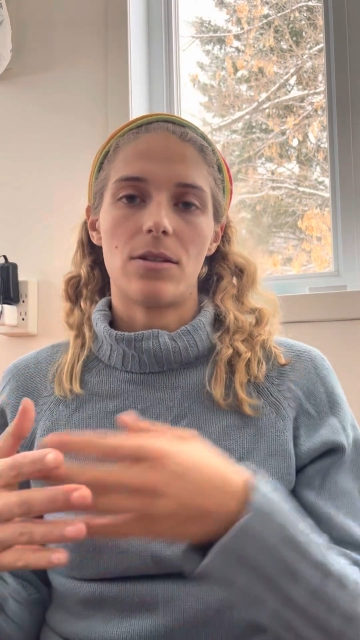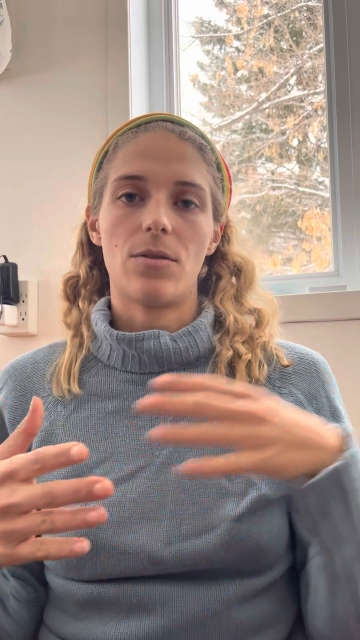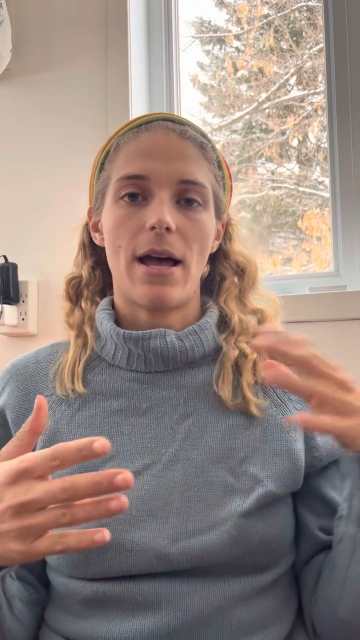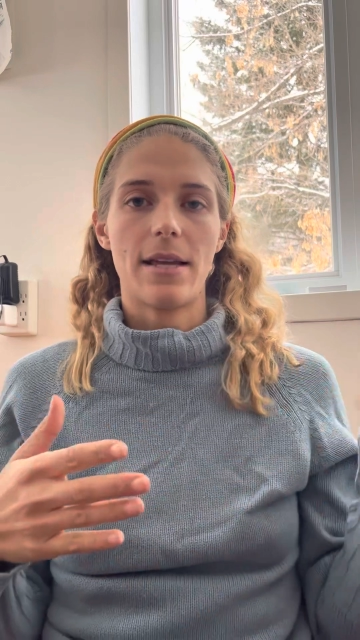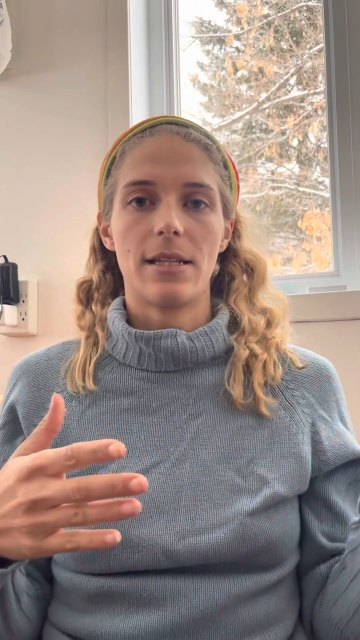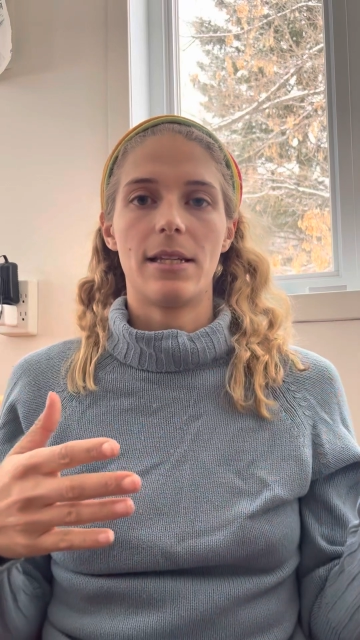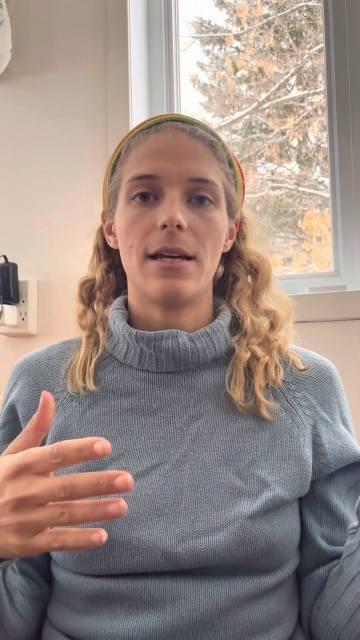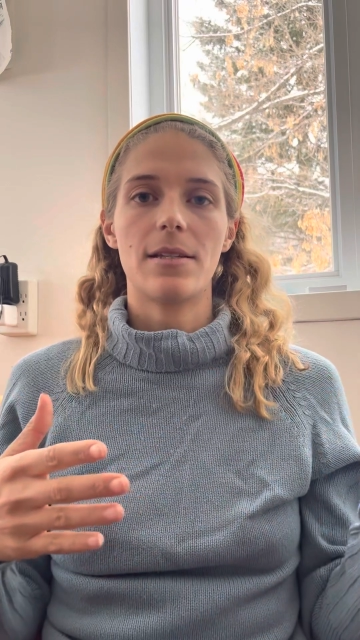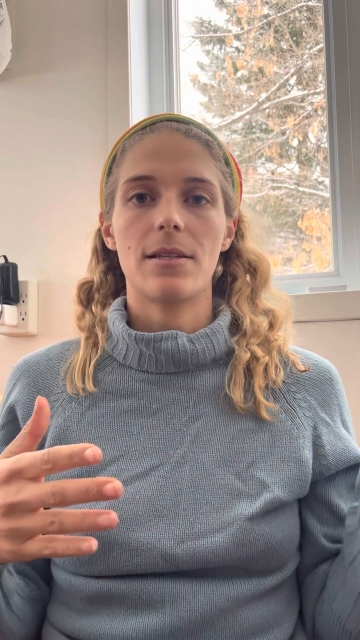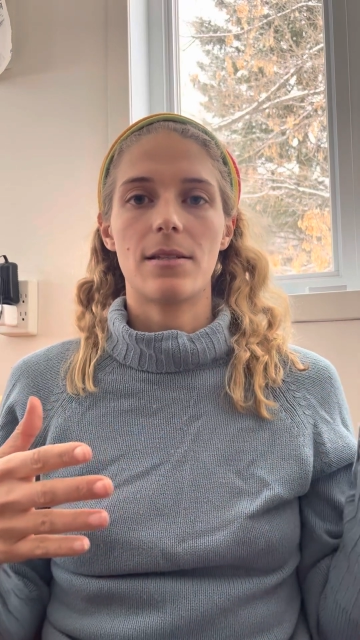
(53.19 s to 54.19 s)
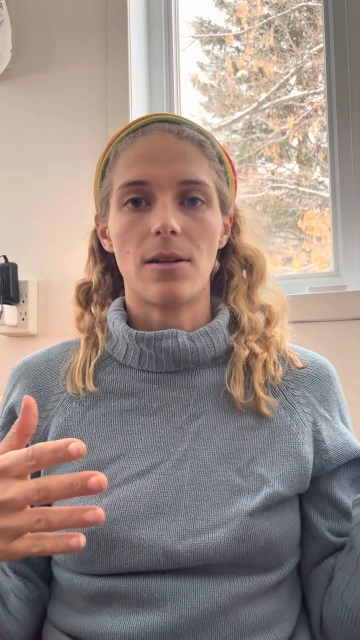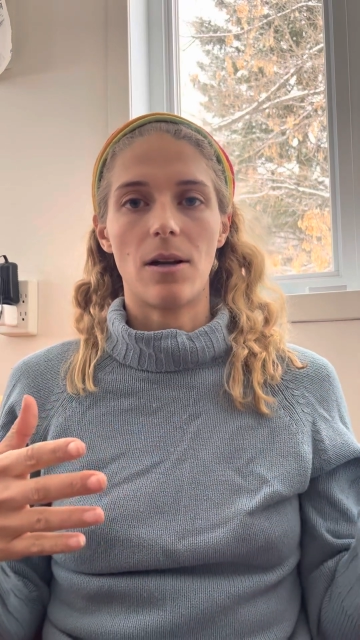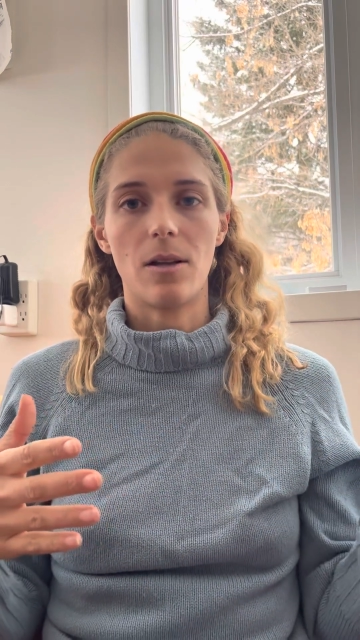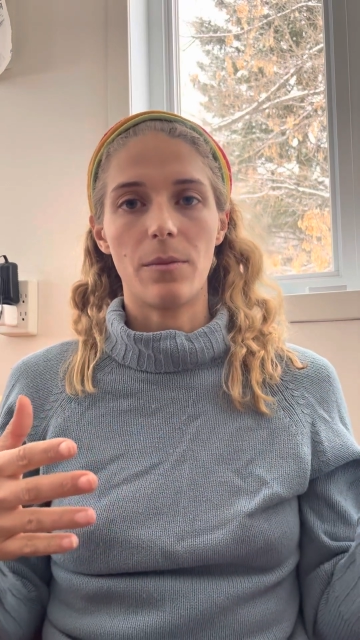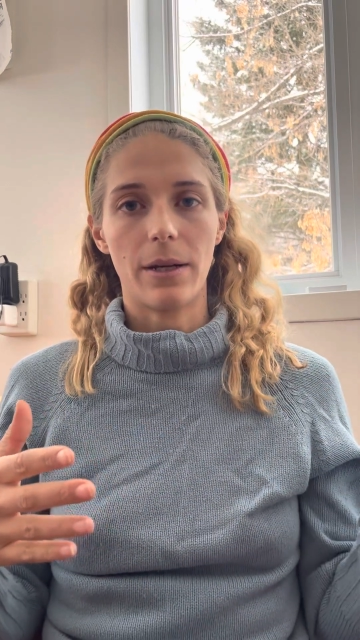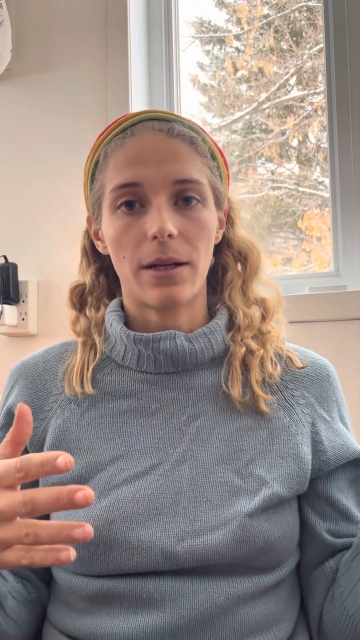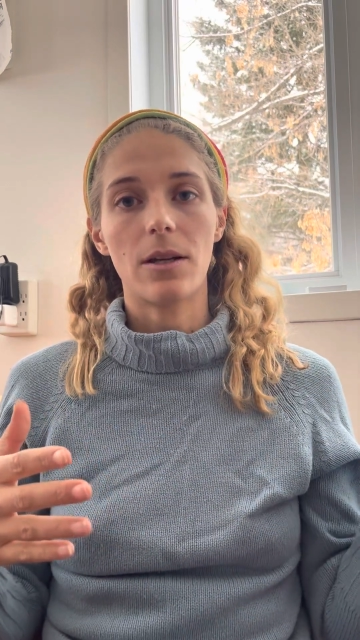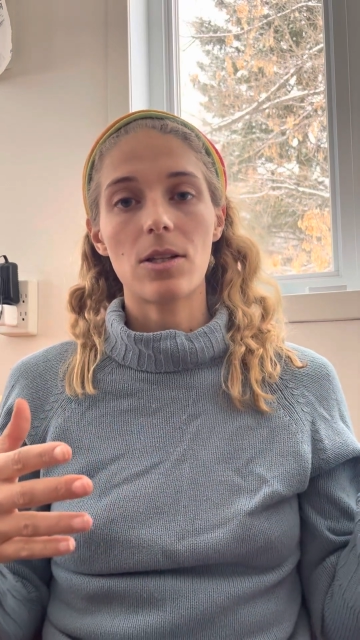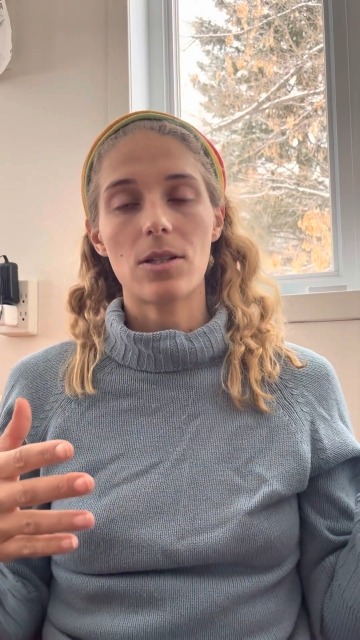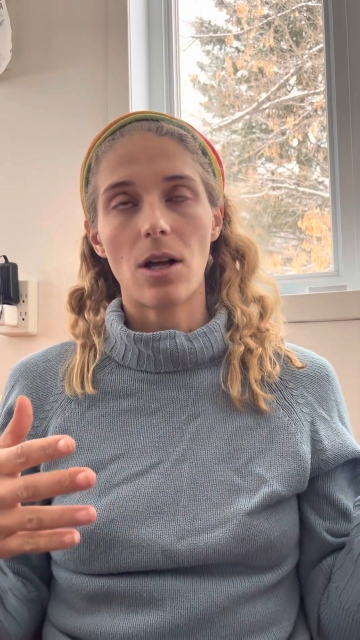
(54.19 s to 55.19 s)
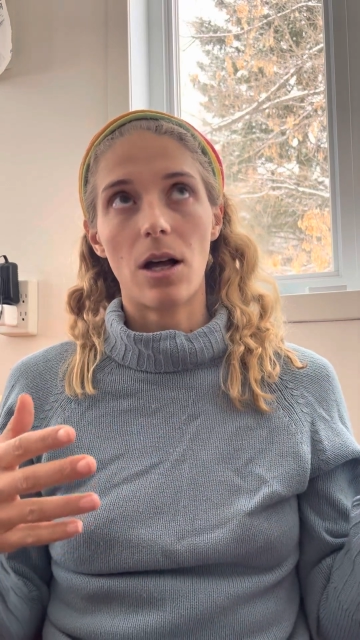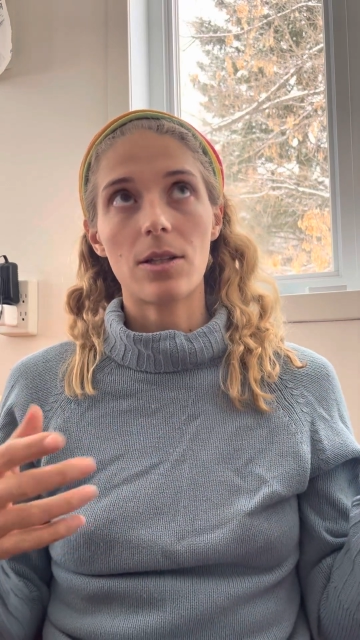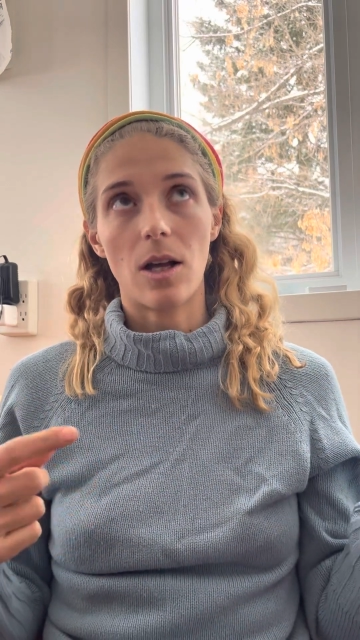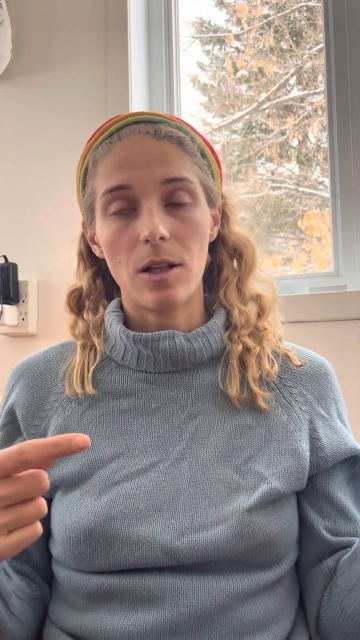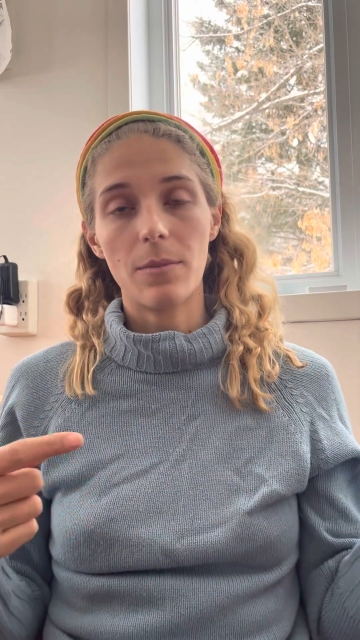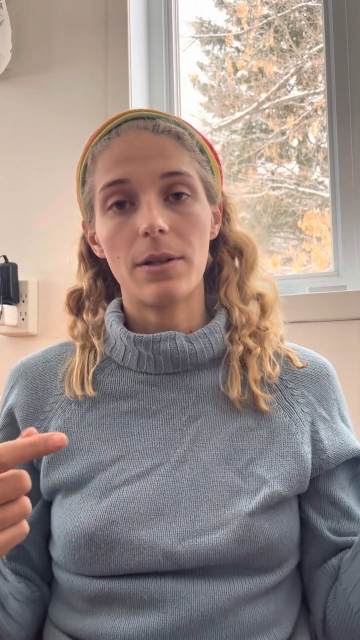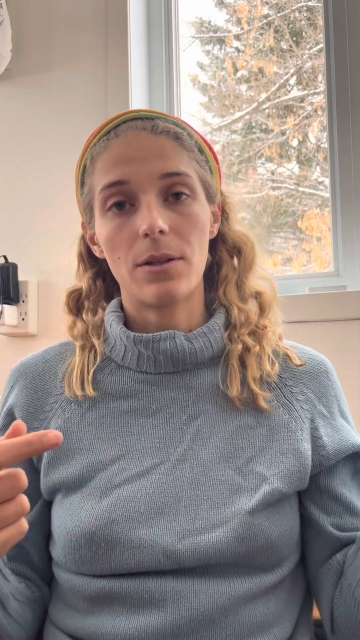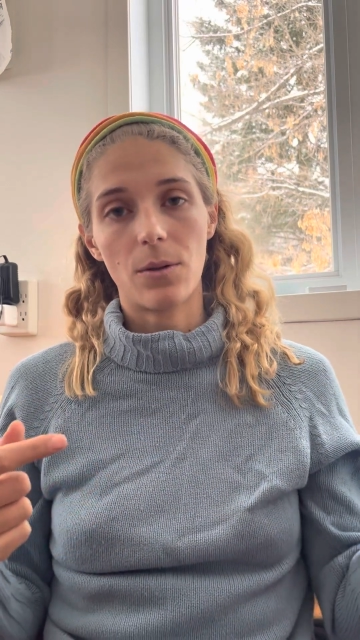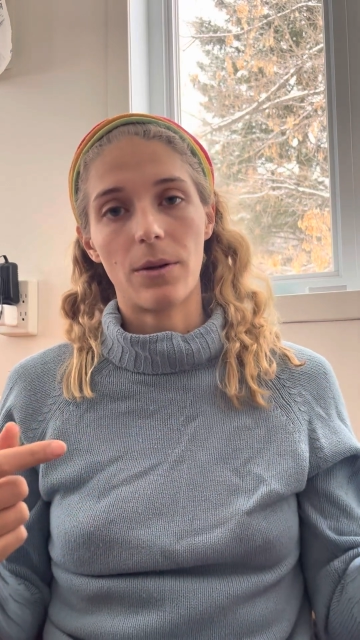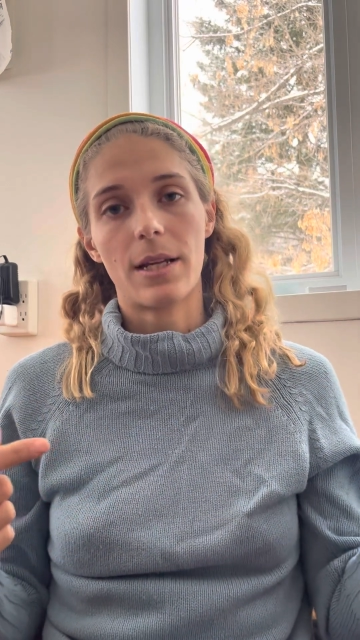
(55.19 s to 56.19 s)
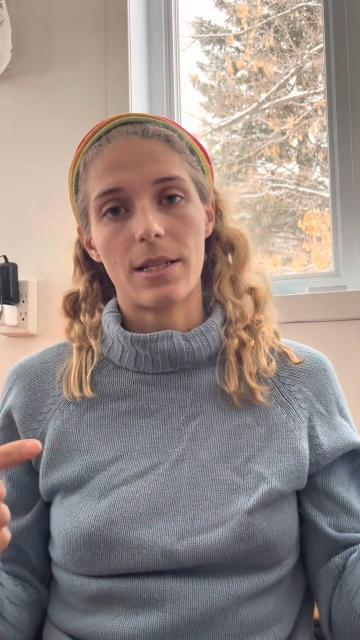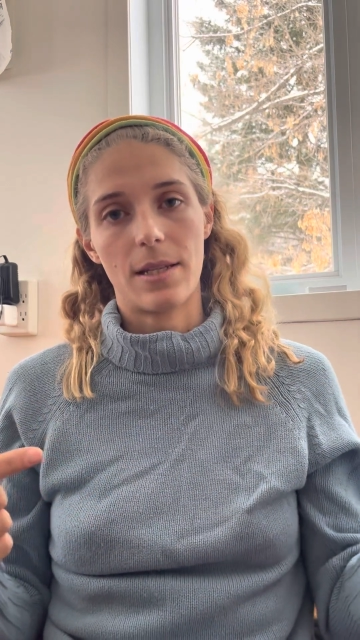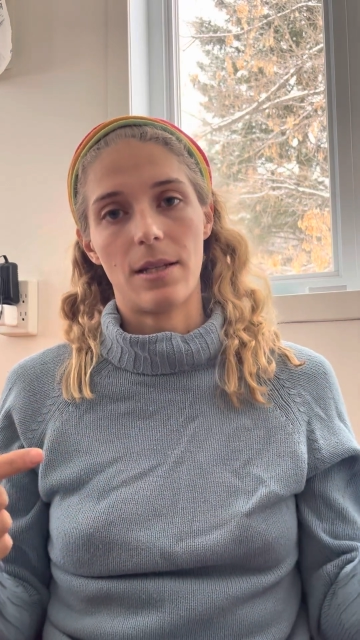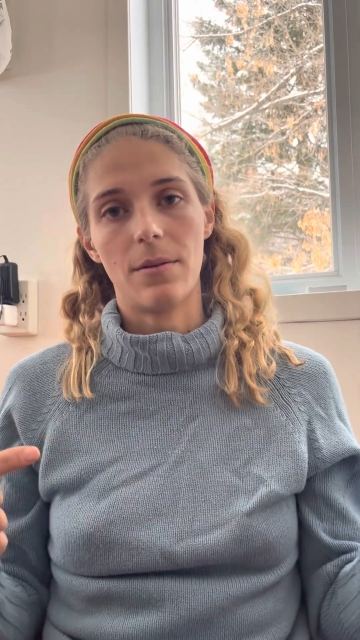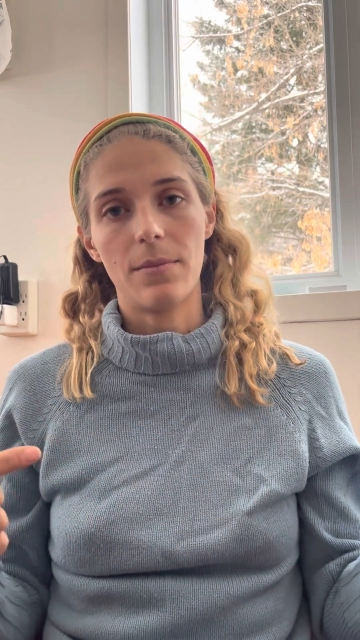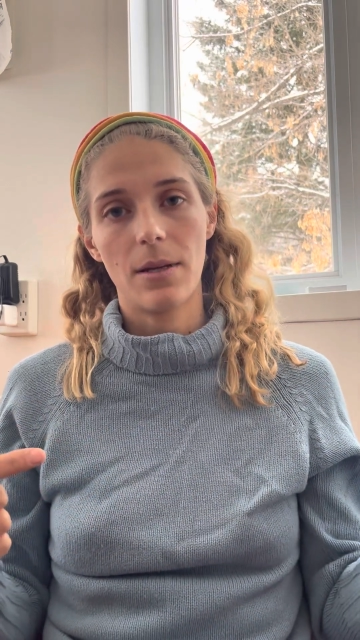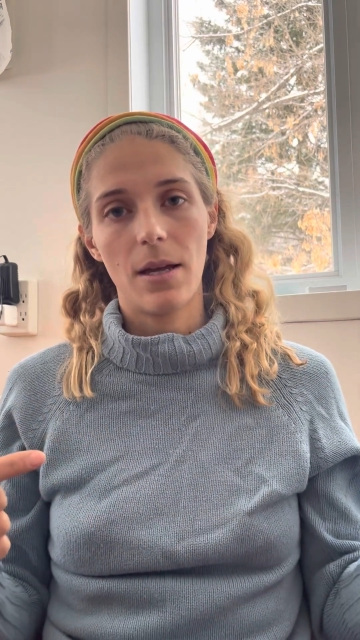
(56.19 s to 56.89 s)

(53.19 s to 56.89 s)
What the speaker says: So SNS is Solomon Nordic System,